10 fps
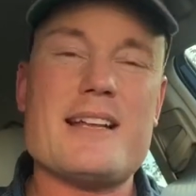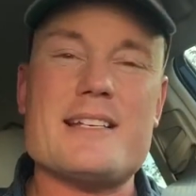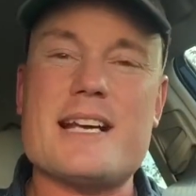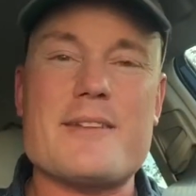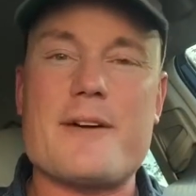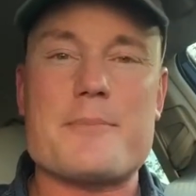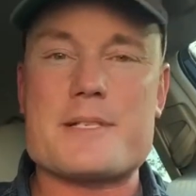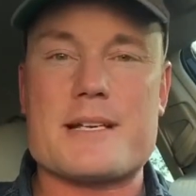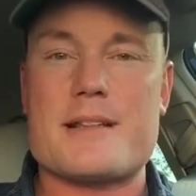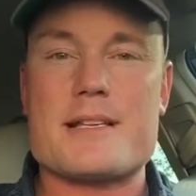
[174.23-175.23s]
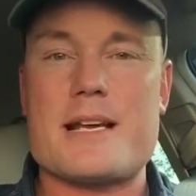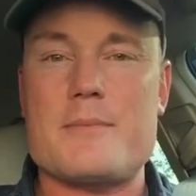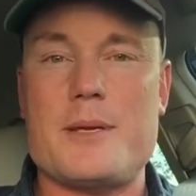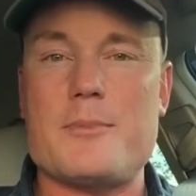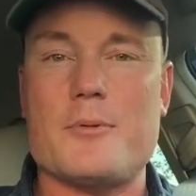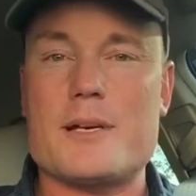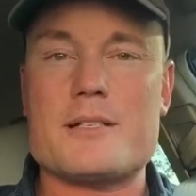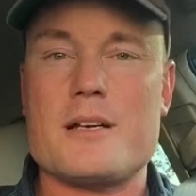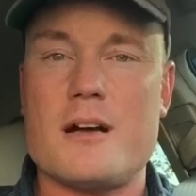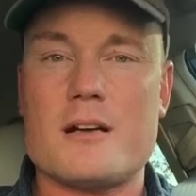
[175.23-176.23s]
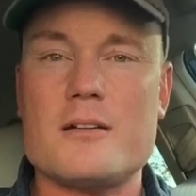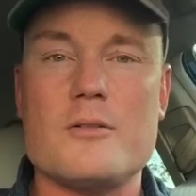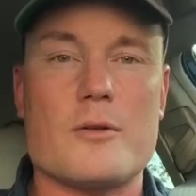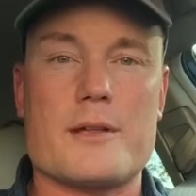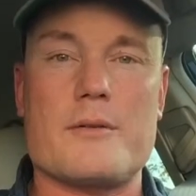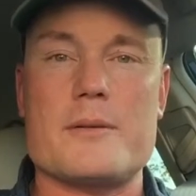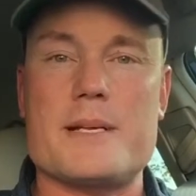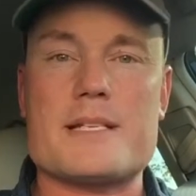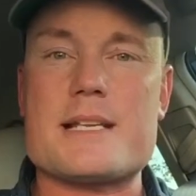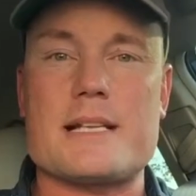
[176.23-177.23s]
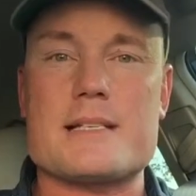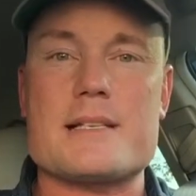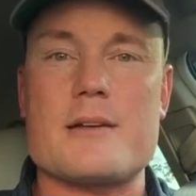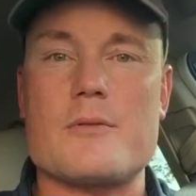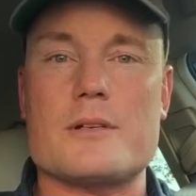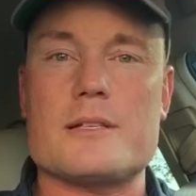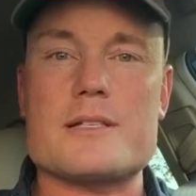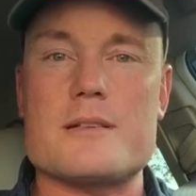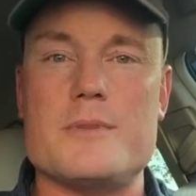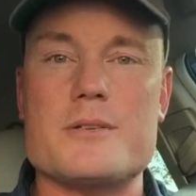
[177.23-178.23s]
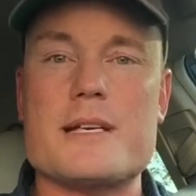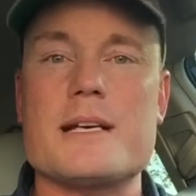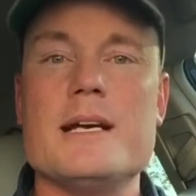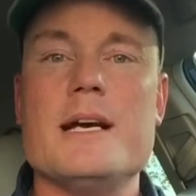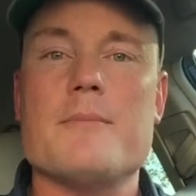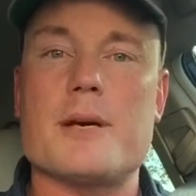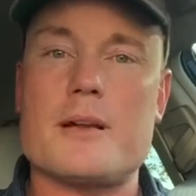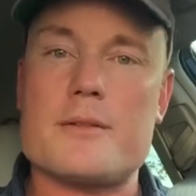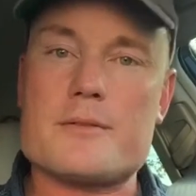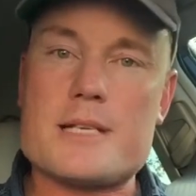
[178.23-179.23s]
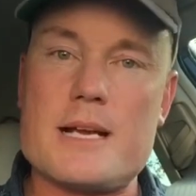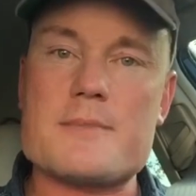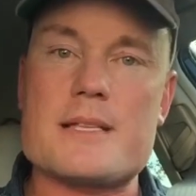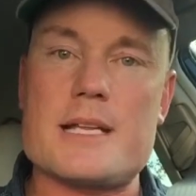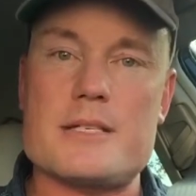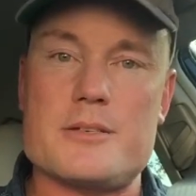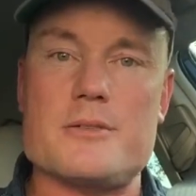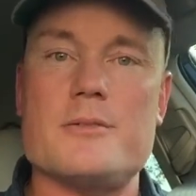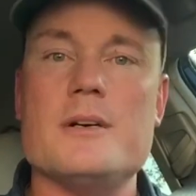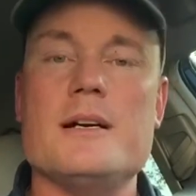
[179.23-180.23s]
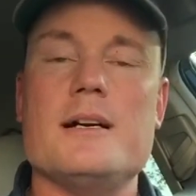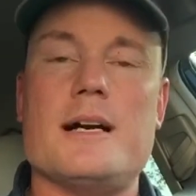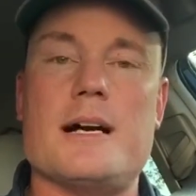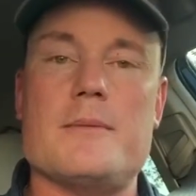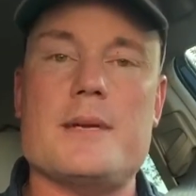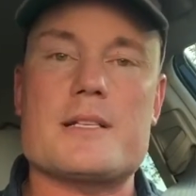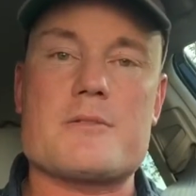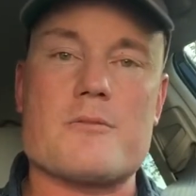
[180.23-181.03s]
95% of the time people want to talk or they want to be in silence. They don't want to listen to music. But on those times that they do, it's